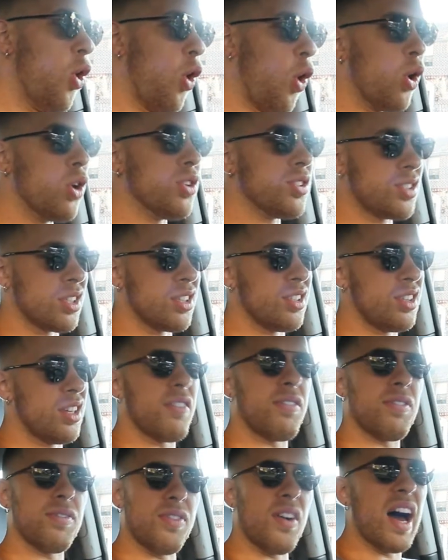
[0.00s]
alter
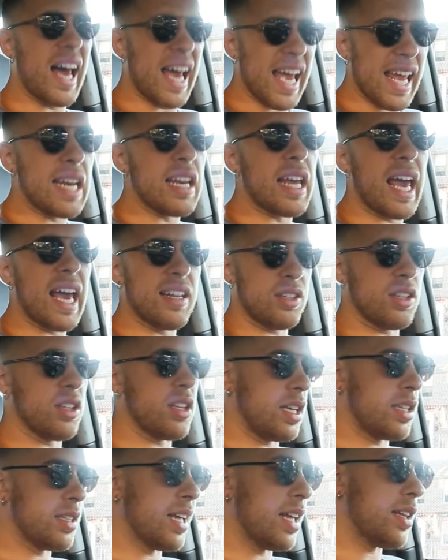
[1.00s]
their fine
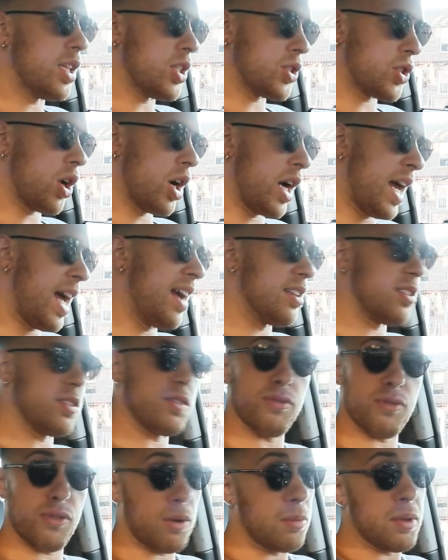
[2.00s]
handling that this car has
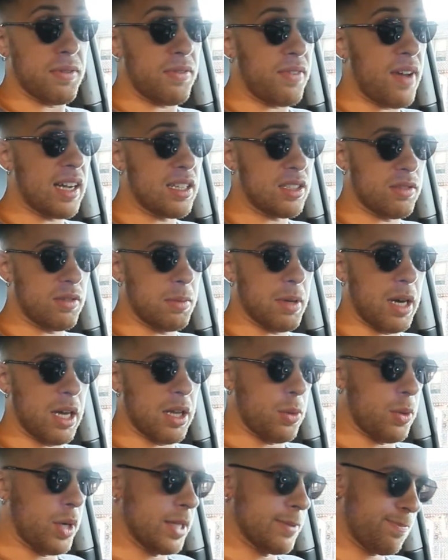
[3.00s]
from the factory, by
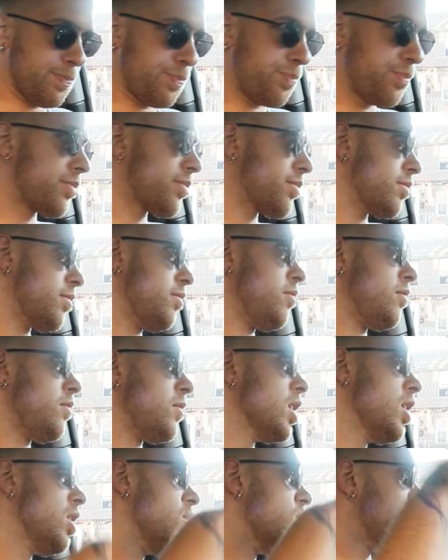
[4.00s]
the way.
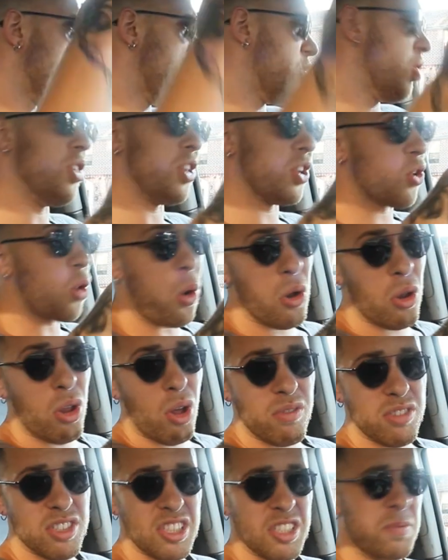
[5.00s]
You don't need
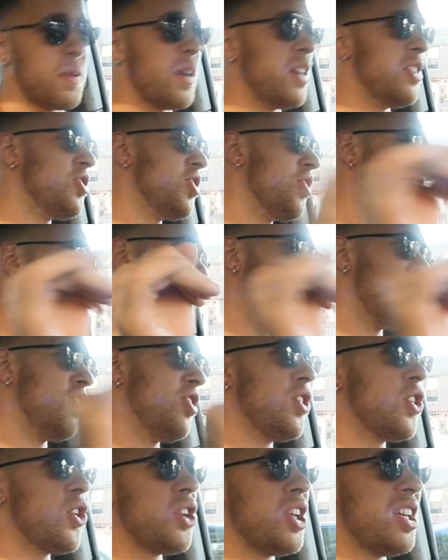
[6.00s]
coilover suspension,
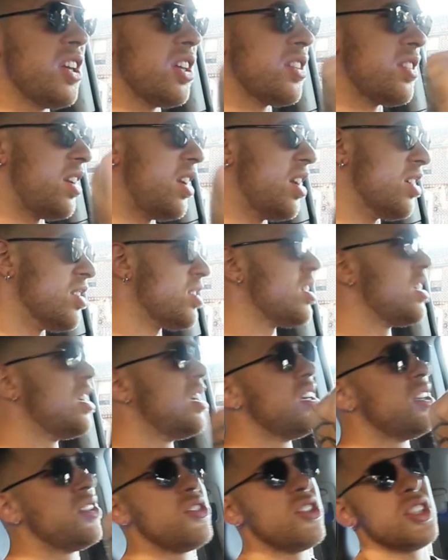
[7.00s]
you don't need nothing else.
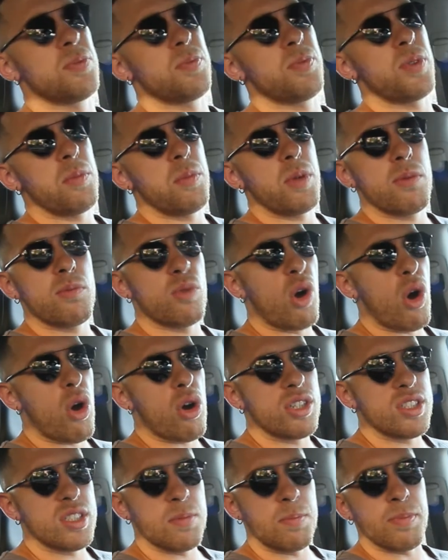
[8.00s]
Just premium
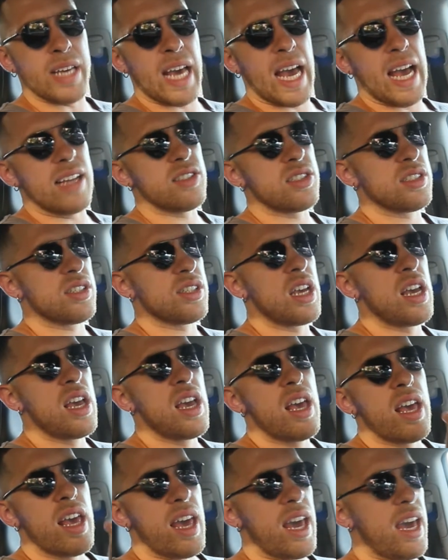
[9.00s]
rotors and pads
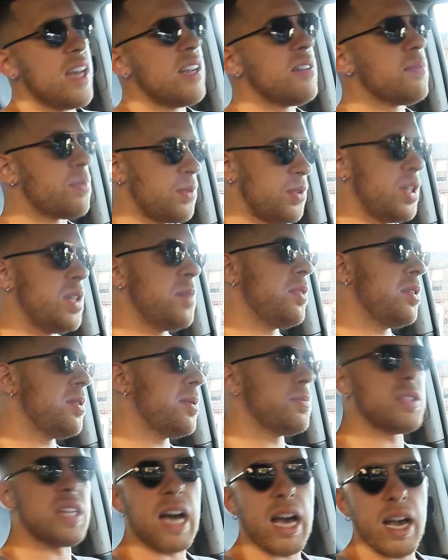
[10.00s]
and
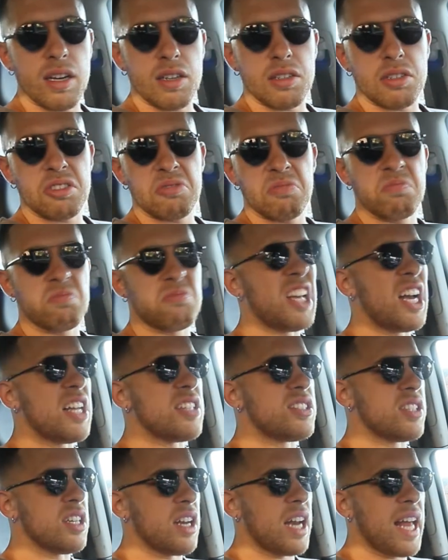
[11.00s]
premium tires.
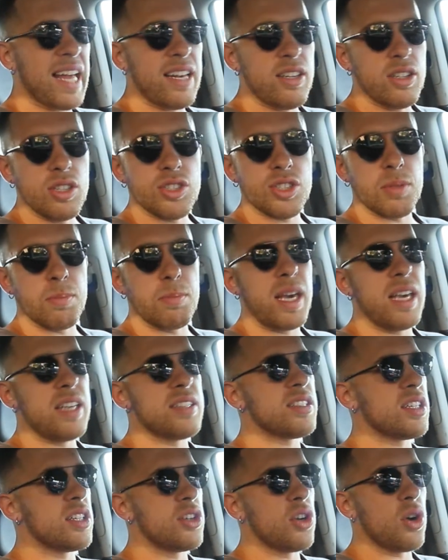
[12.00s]
That's it. Handles
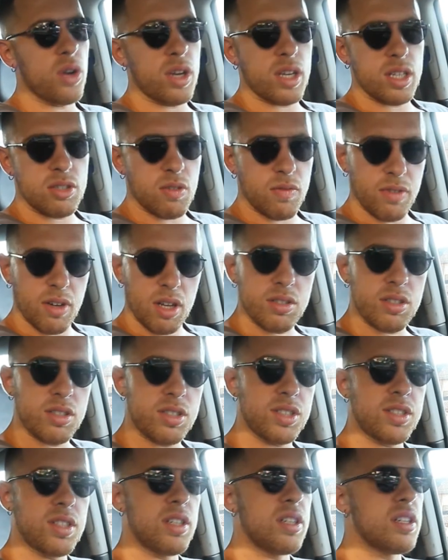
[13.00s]
amazing, no hint of
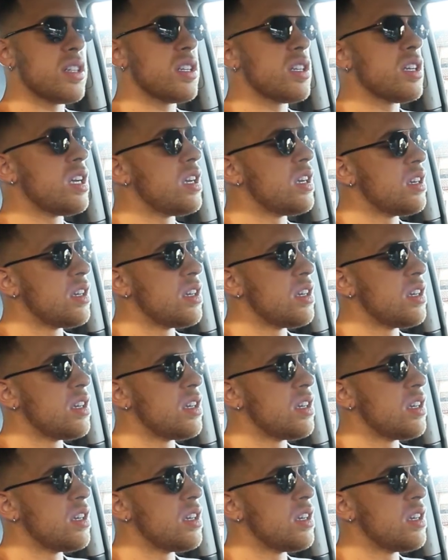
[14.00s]
understeer.